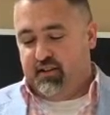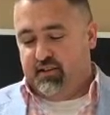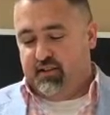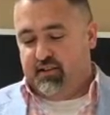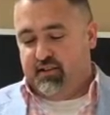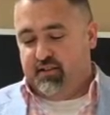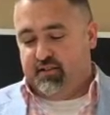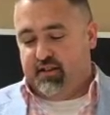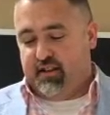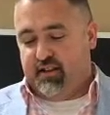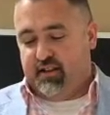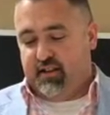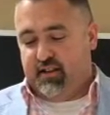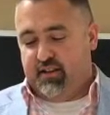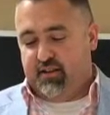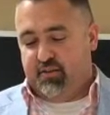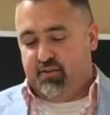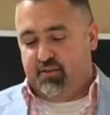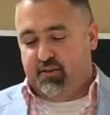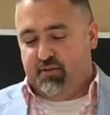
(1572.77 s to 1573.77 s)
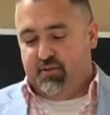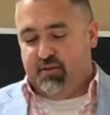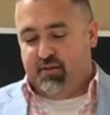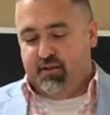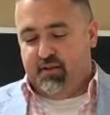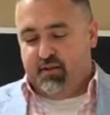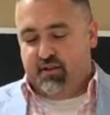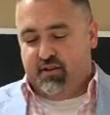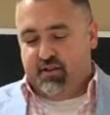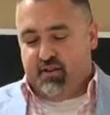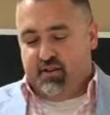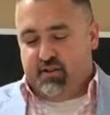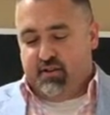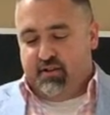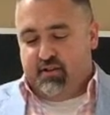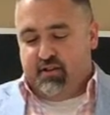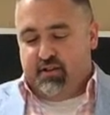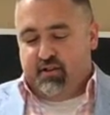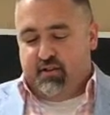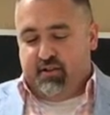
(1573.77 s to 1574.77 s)
send that through.
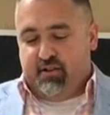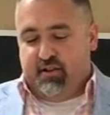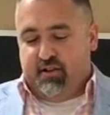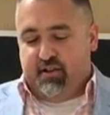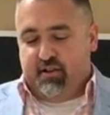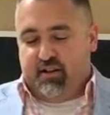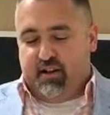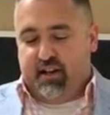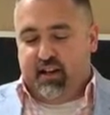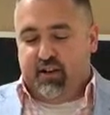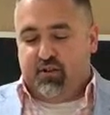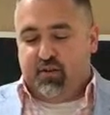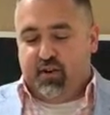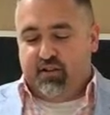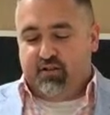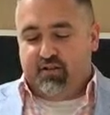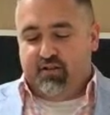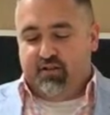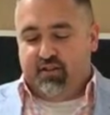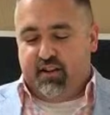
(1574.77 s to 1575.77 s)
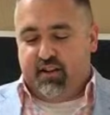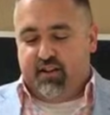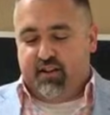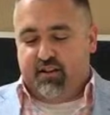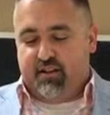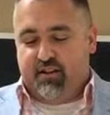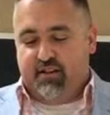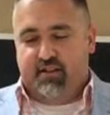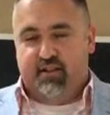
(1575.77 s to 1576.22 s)
Any questions yet?